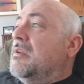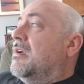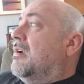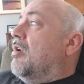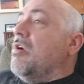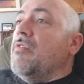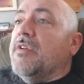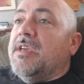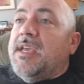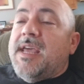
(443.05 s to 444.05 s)
All
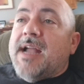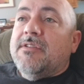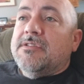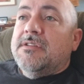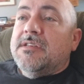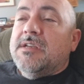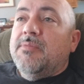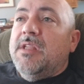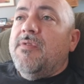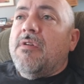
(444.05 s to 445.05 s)
the kid actors in this, and I
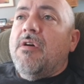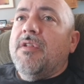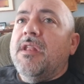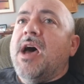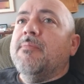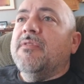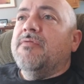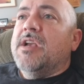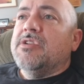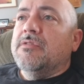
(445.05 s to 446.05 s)
believe they're all
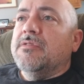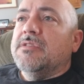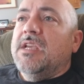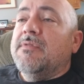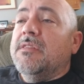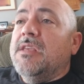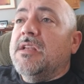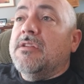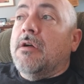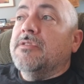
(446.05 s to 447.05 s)
non-professionals. Even the
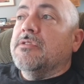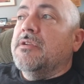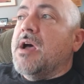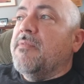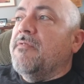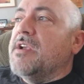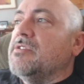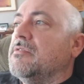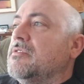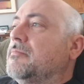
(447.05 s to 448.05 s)
adults are
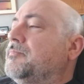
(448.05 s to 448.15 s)
non-professionals.